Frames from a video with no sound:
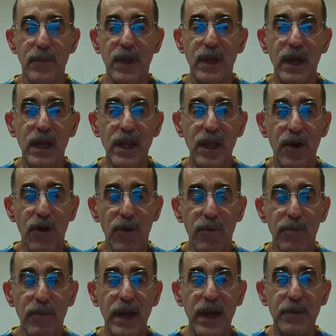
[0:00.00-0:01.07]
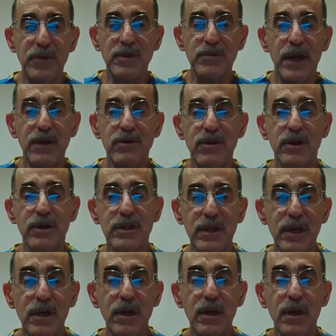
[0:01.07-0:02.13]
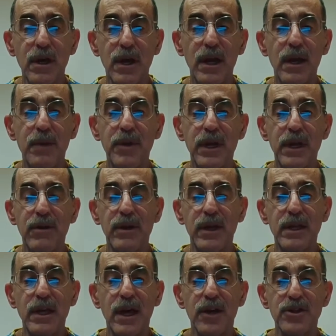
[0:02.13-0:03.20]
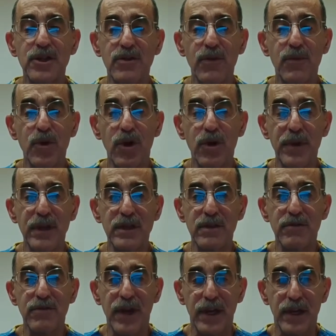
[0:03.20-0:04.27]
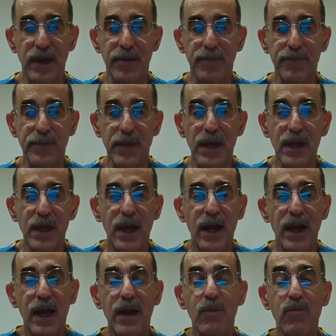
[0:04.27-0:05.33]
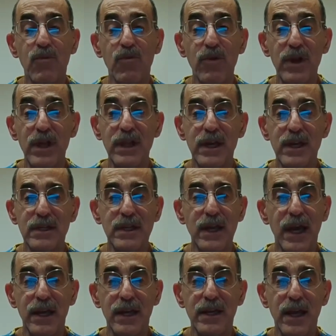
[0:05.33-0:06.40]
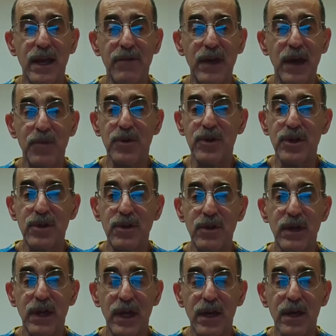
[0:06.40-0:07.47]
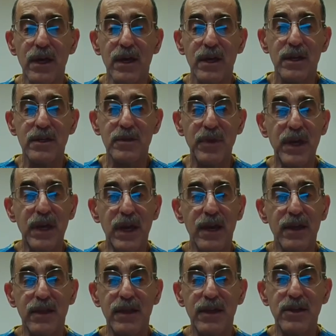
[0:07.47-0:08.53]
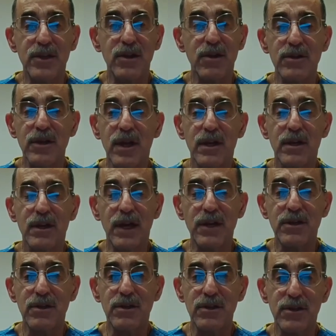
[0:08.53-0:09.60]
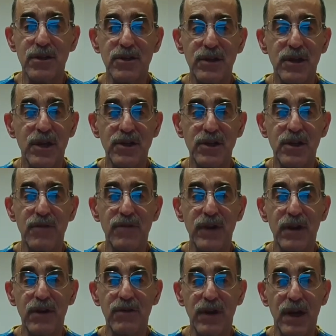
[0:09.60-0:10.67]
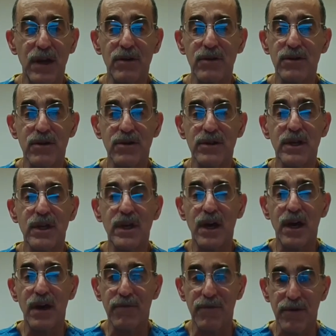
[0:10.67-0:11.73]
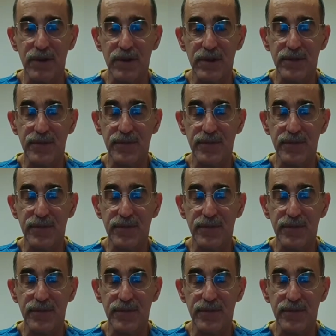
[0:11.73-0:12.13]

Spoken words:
Hello, my name is Michael Goodstein, and I'm a neonatologist from York, Pennsylvania. And I am really excited to have the opportunity to speak at this year's National Association of Neonatal Nursing Conference.